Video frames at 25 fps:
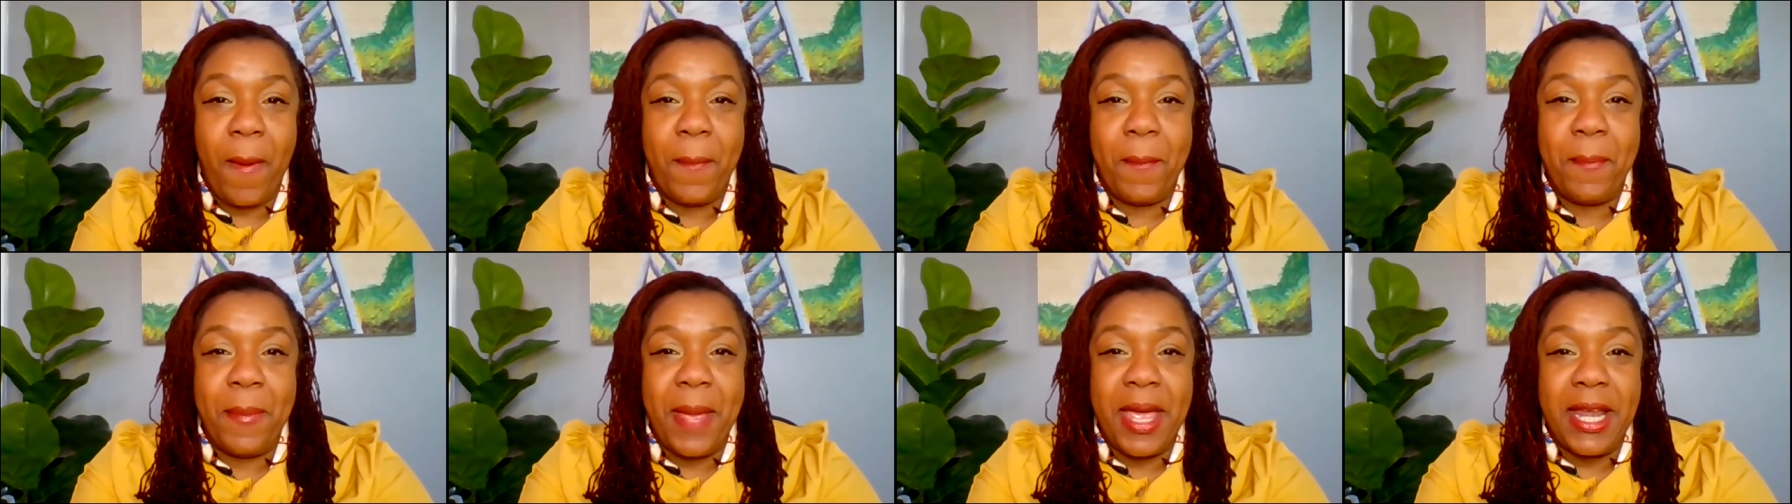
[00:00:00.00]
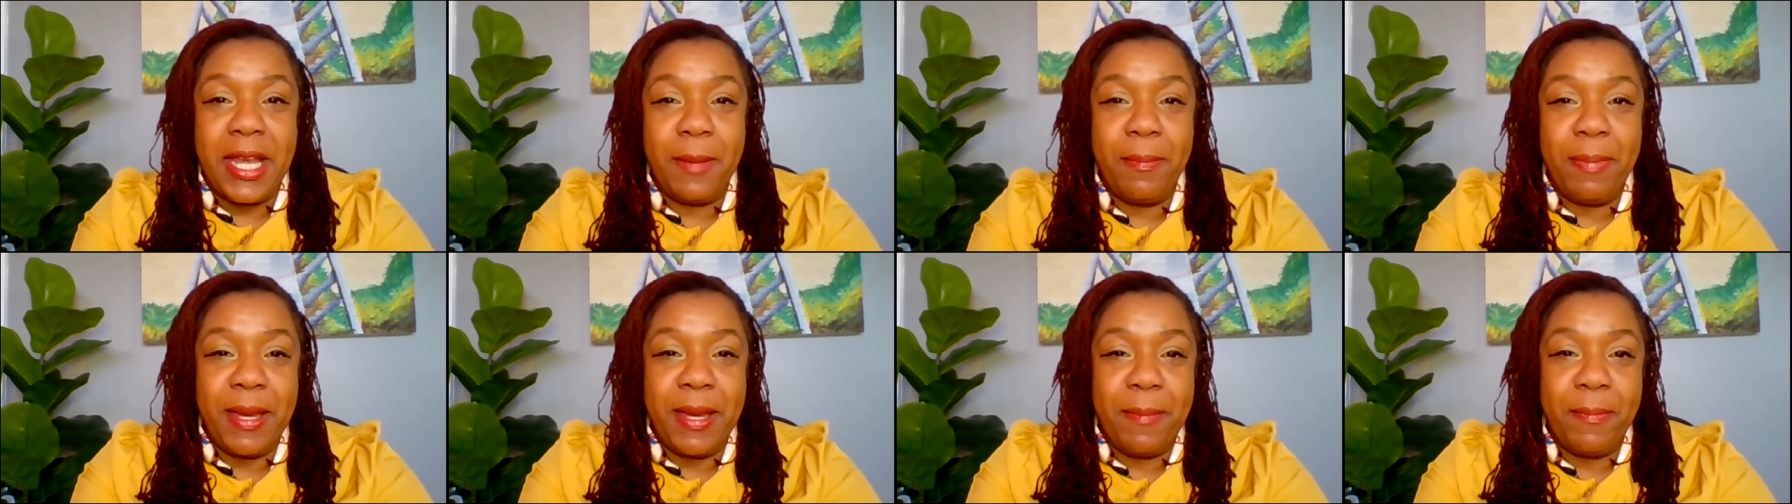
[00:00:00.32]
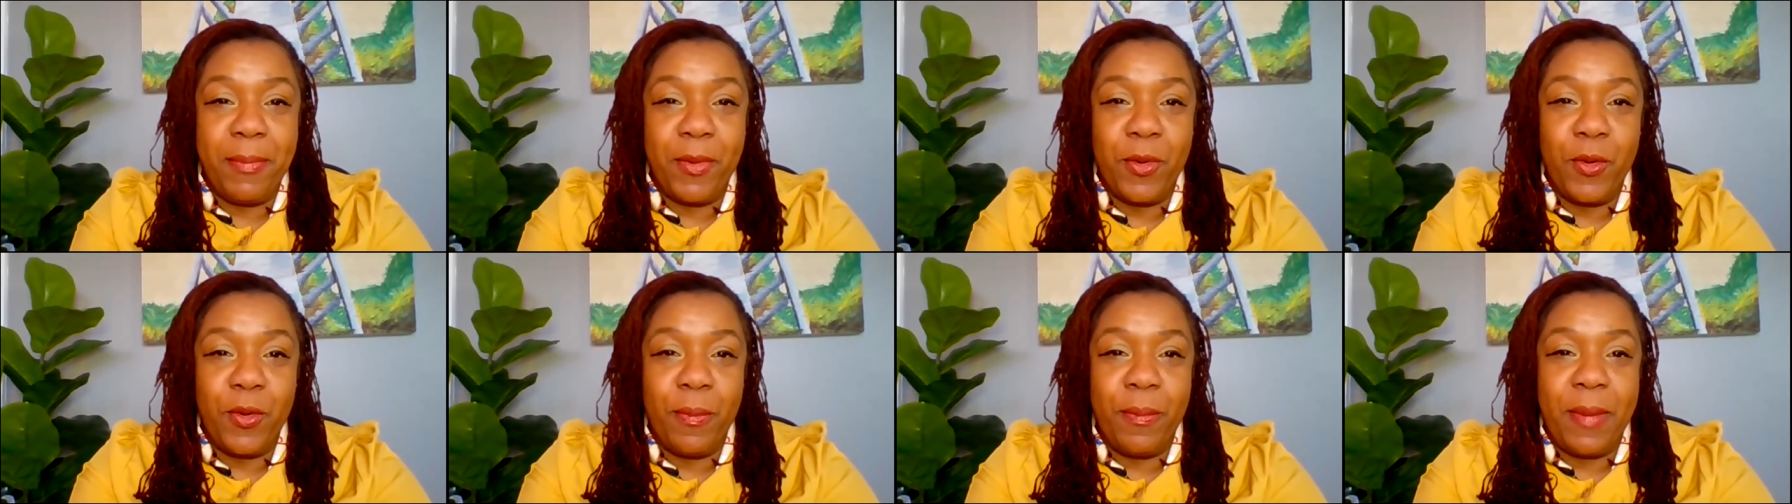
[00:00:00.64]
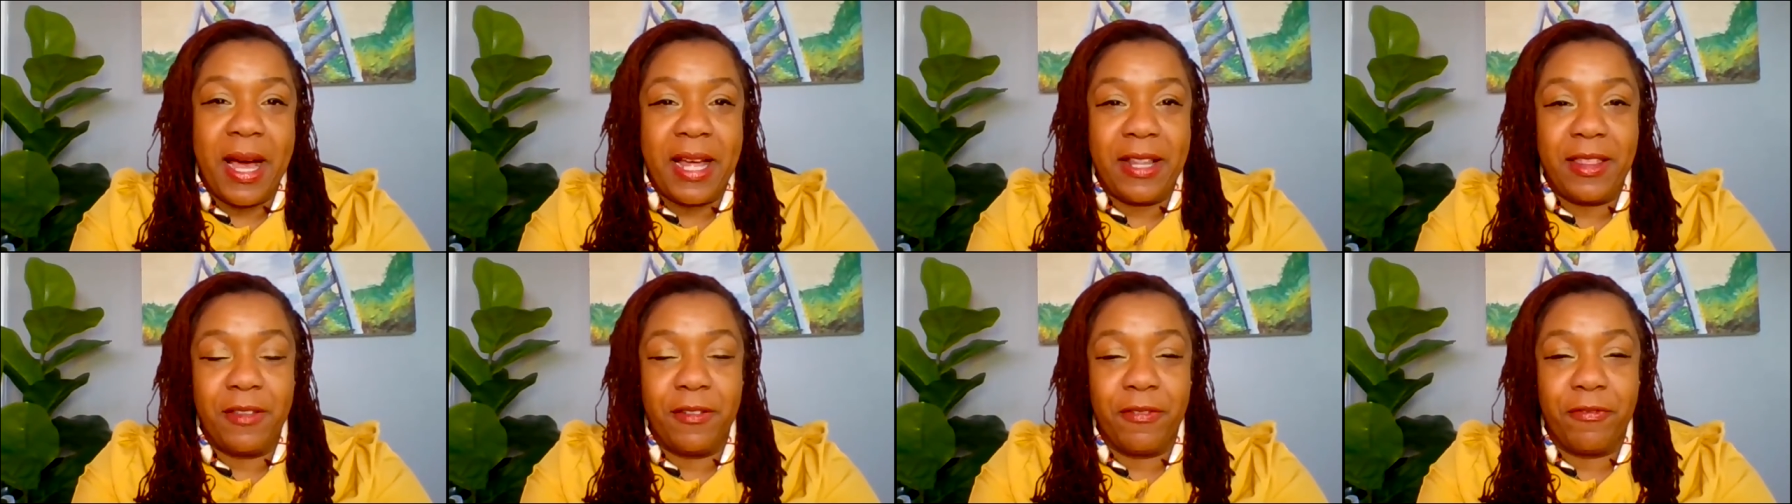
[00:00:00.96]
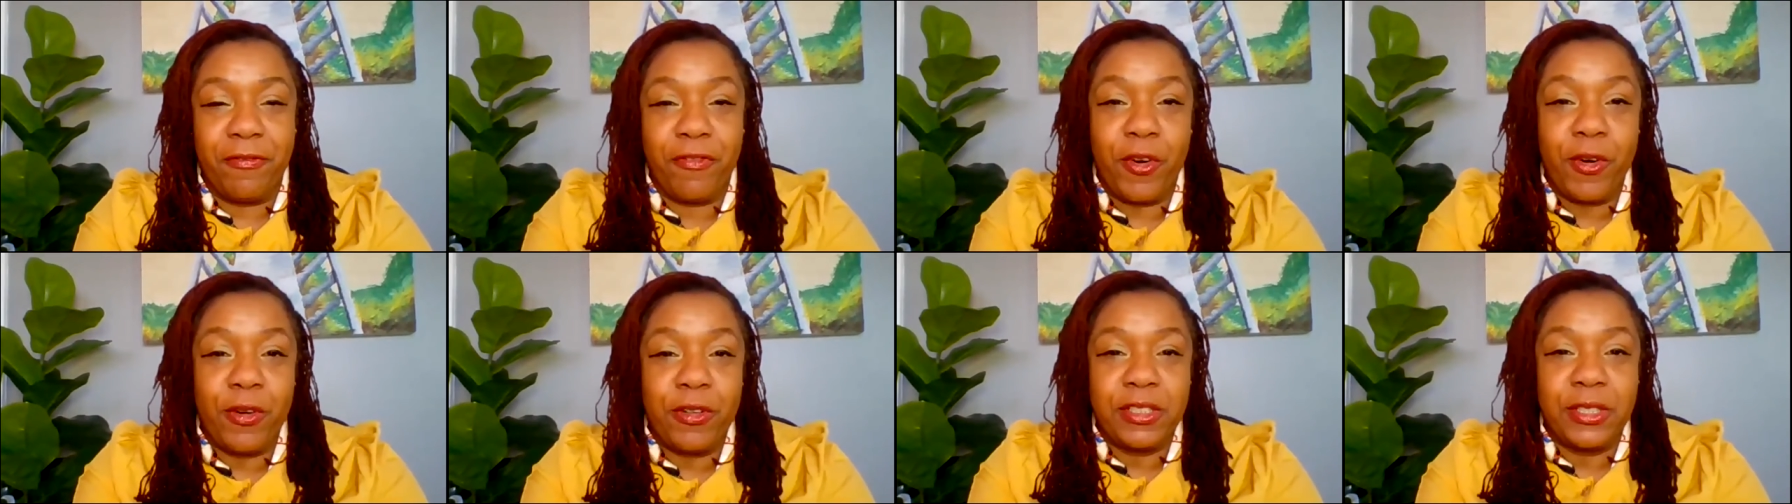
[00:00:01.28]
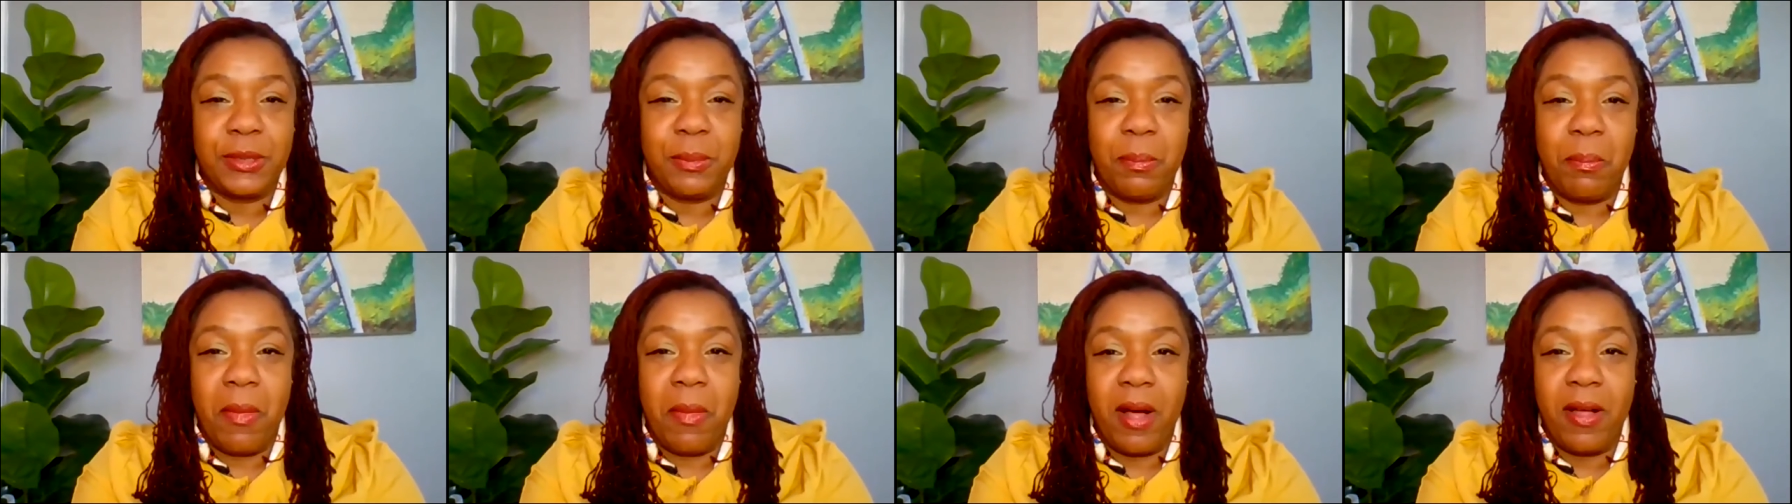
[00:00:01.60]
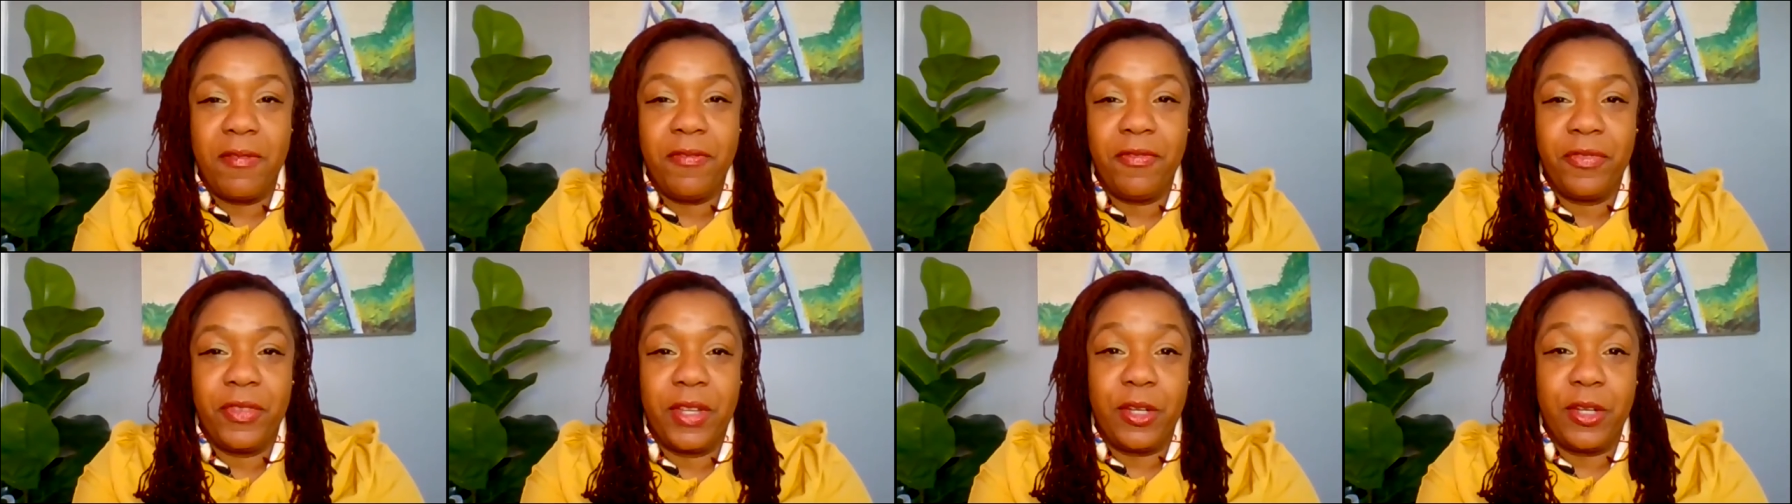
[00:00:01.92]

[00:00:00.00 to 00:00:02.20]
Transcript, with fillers: many people by the first month,